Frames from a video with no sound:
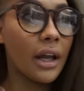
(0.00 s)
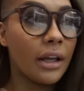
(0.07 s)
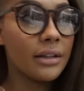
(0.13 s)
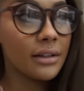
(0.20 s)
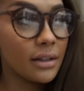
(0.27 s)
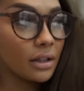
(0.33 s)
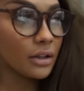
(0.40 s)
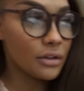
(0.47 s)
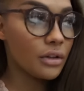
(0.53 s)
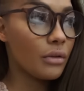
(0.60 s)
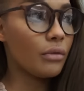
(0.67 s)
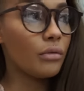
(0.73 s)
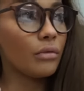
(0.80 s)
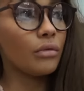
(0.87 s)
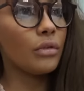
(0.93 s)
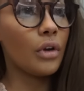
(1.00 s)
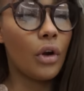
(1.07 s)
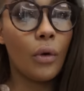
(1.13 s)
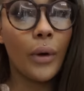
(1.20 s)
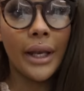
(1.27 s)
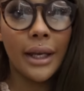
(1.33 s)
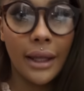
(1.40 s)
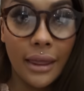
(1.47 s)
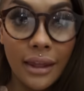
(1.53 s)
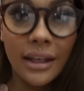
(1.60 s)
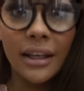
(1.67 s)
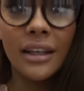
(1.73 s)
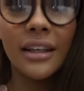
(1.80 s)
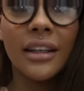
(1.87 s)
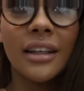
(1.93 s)
I still don't know
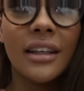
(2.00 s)
anything.